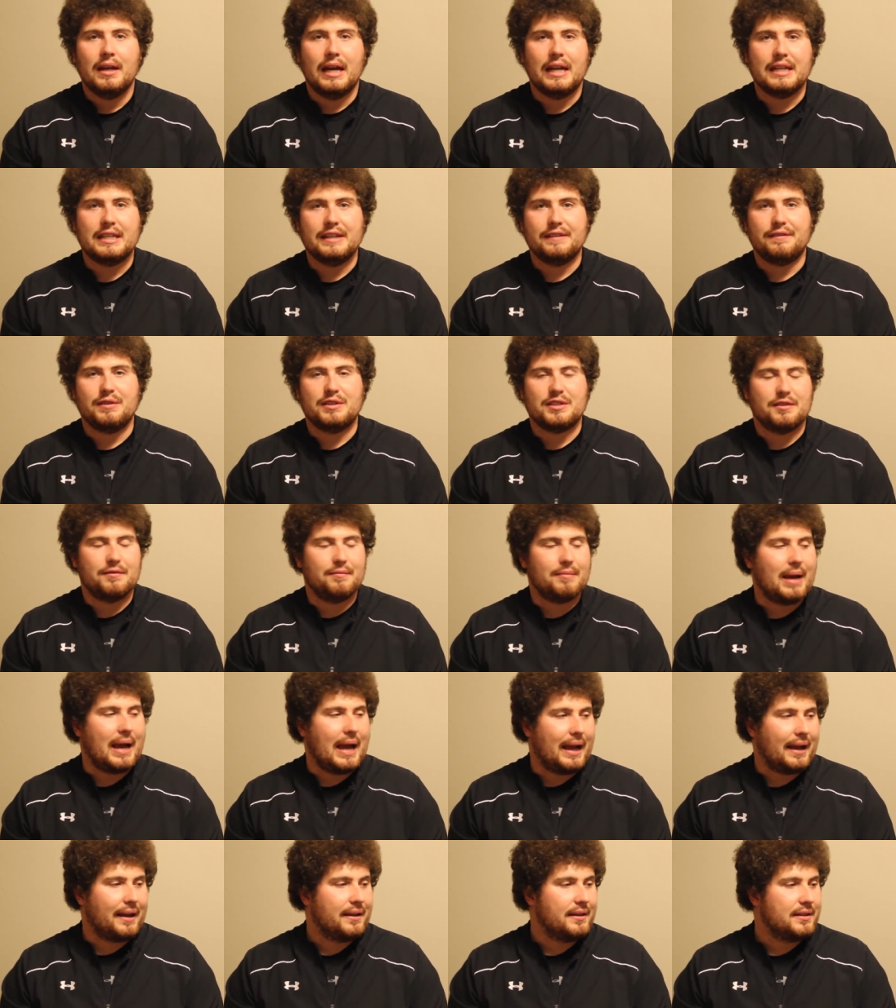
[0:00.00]
a defensive
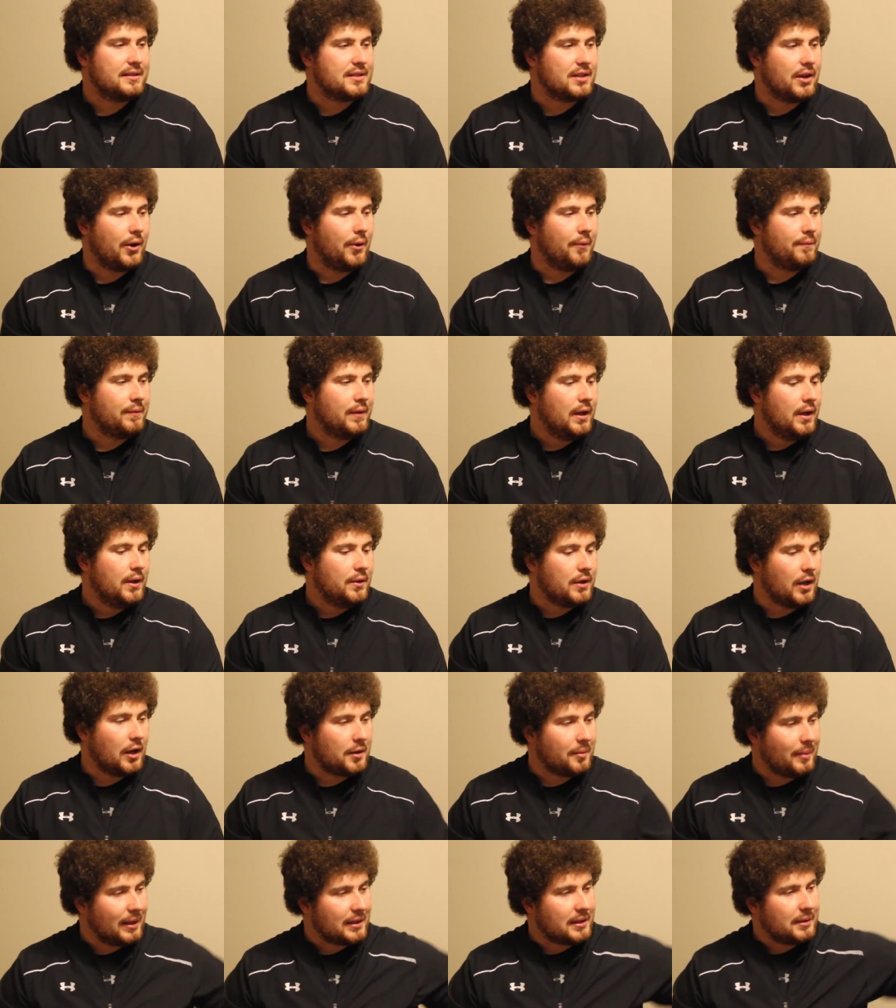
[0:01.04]
back. So
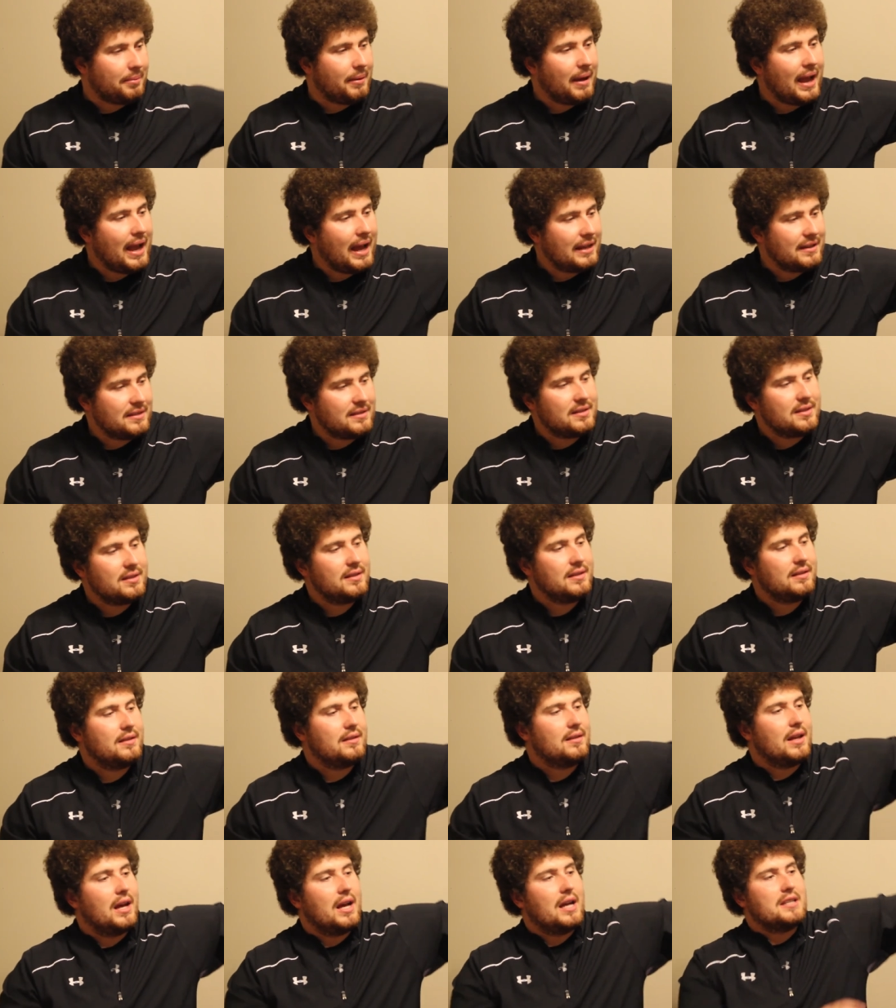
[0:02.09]
talked about the pads,
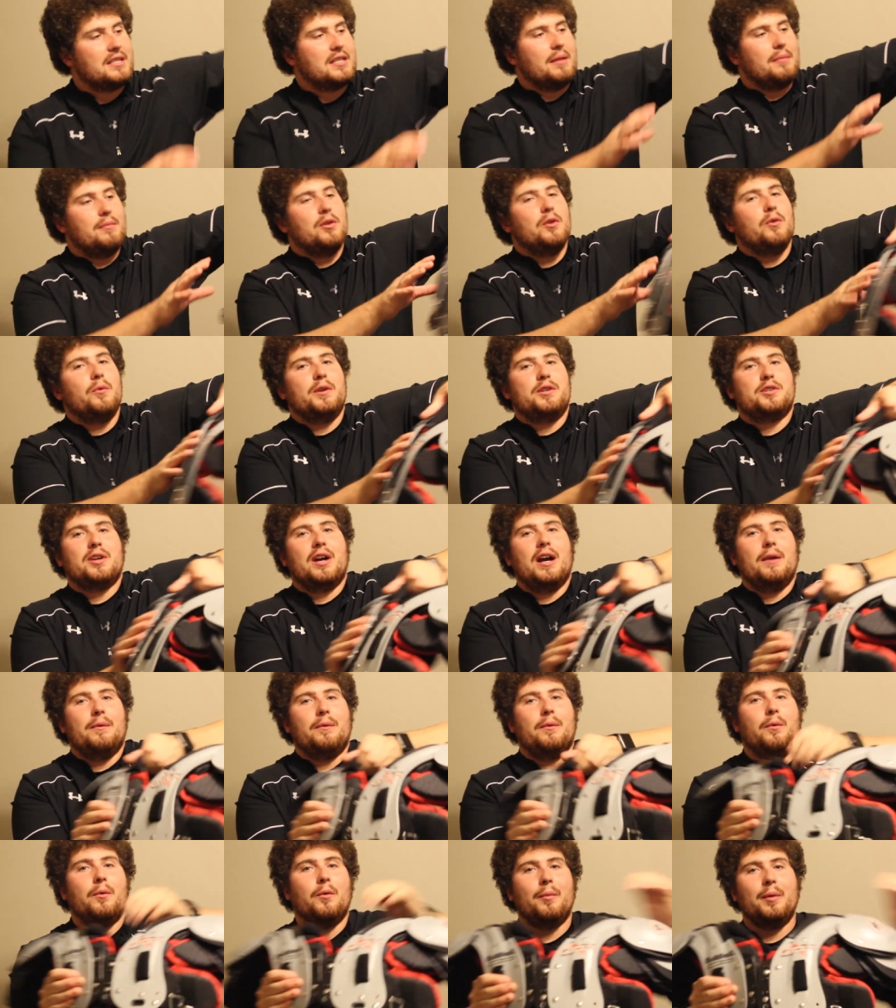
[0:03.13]
uh, something new we
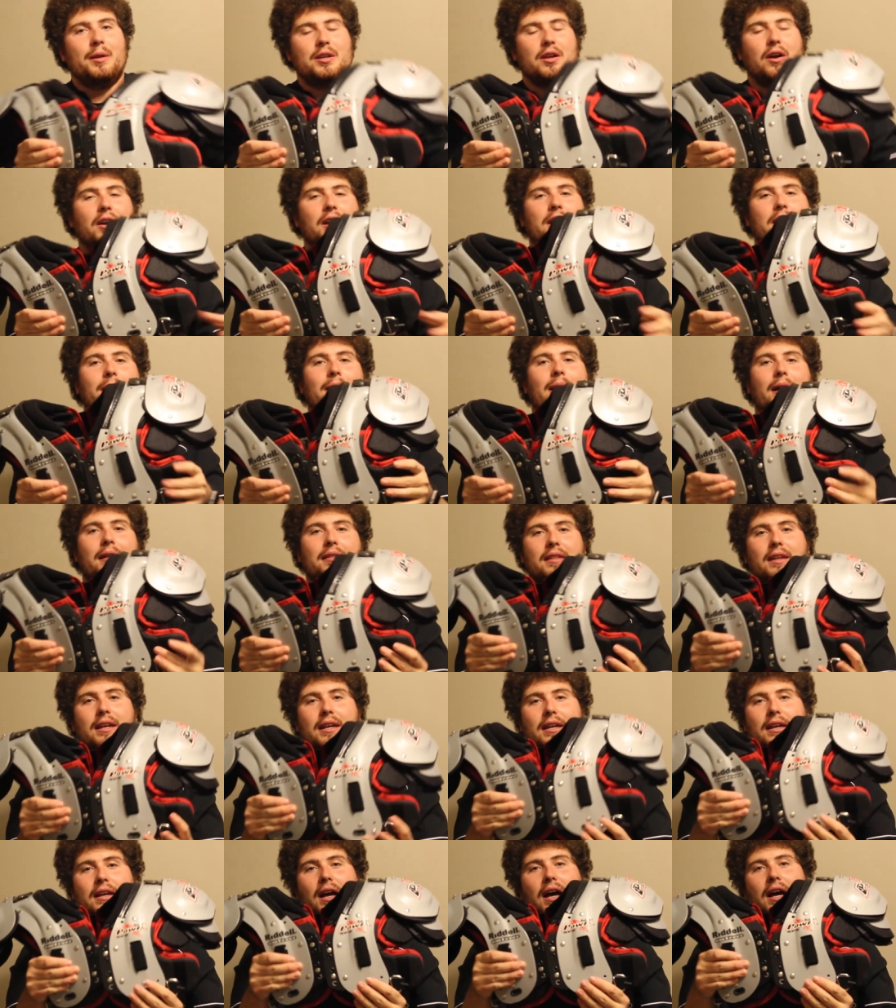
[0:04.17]
tried. We will be talking about
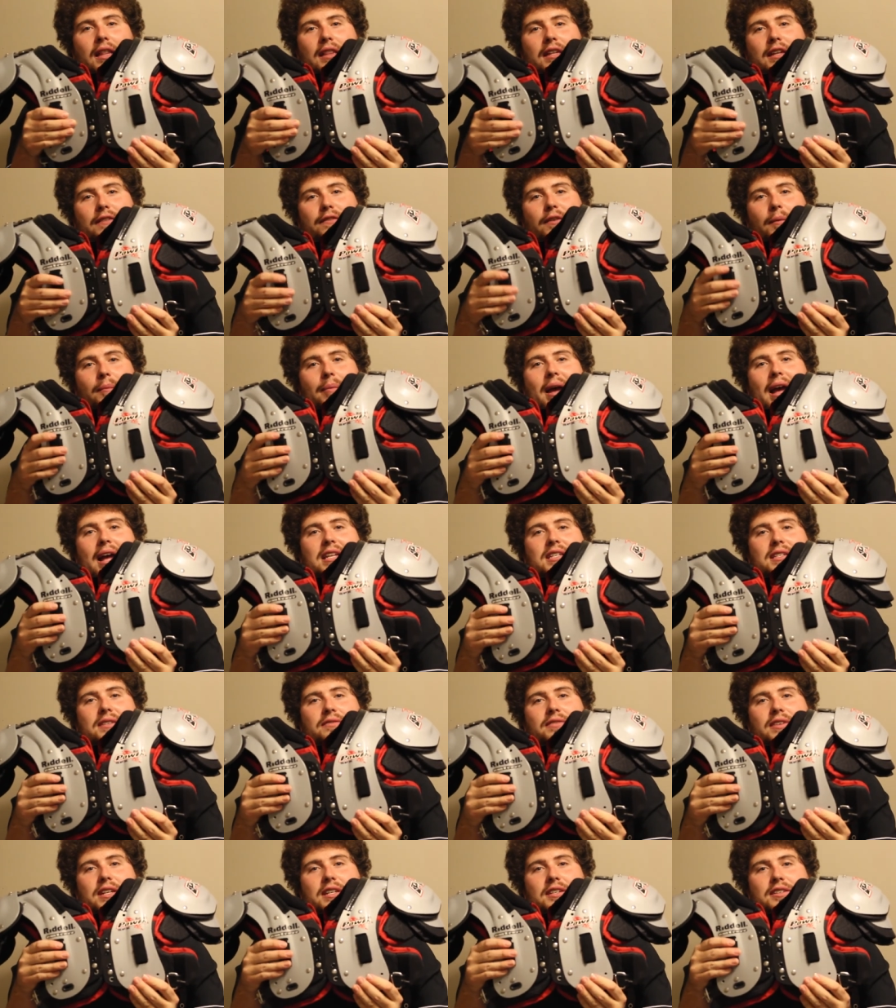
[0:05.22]
uh, the different pads
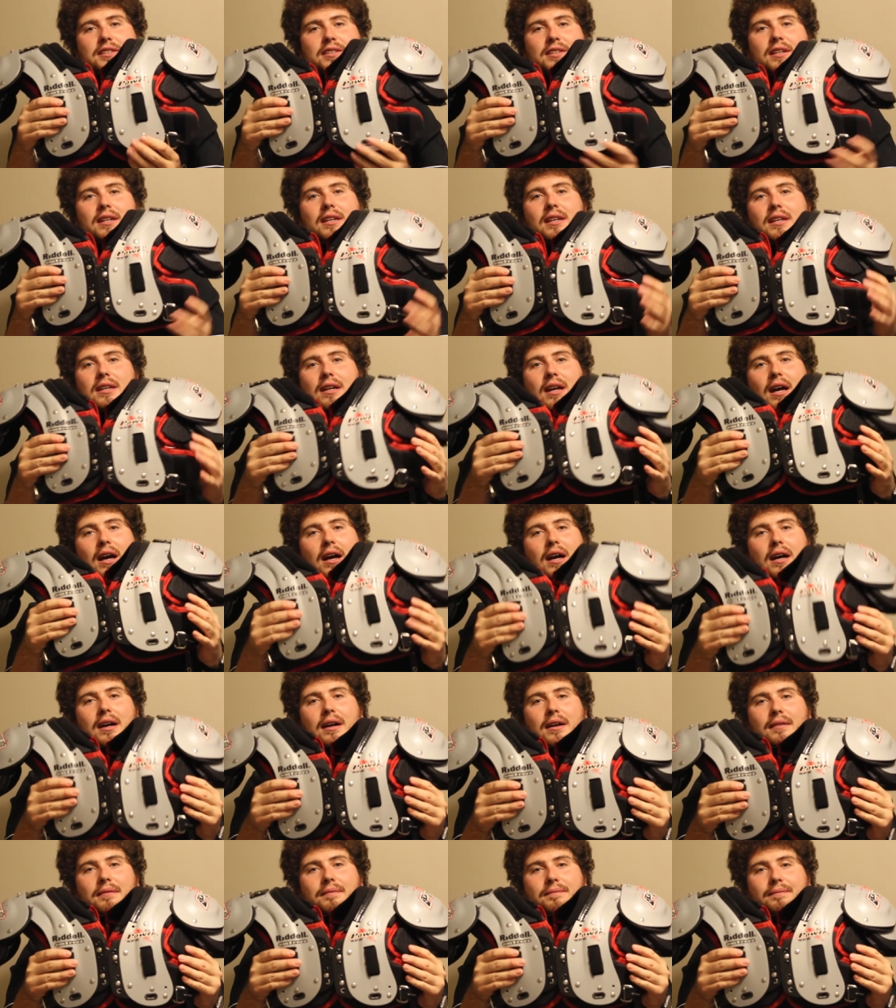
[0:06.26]
of each,
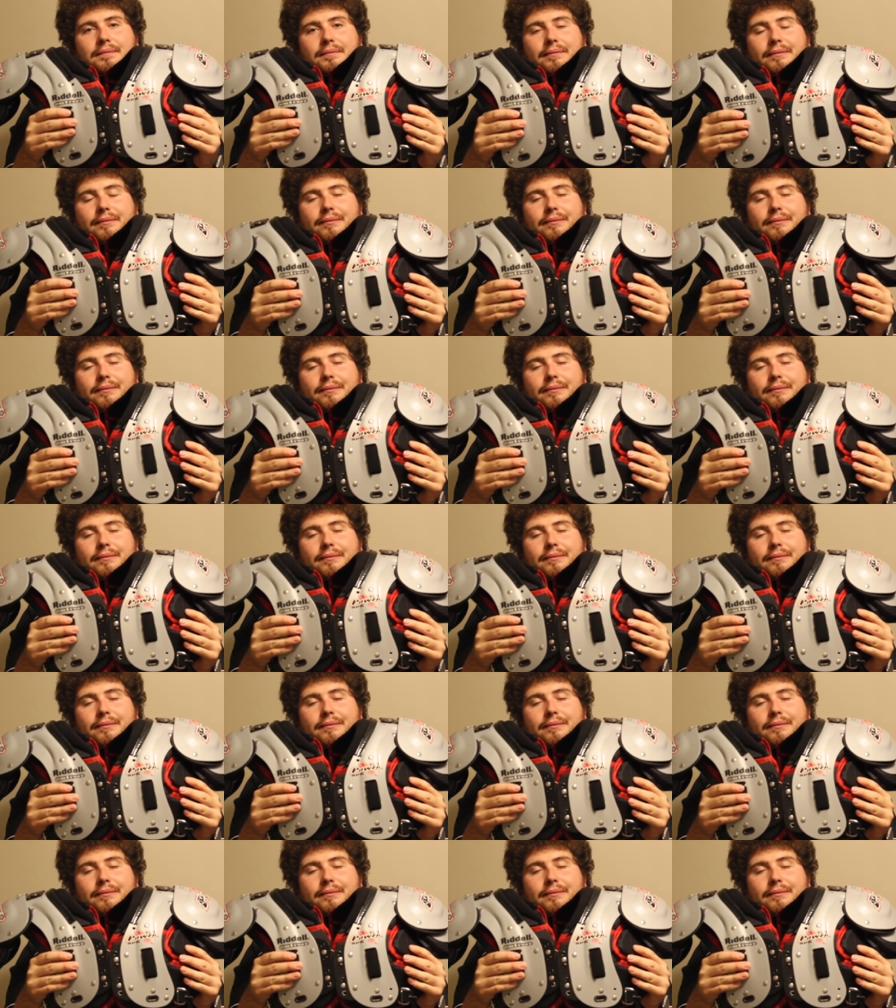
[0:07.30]
um,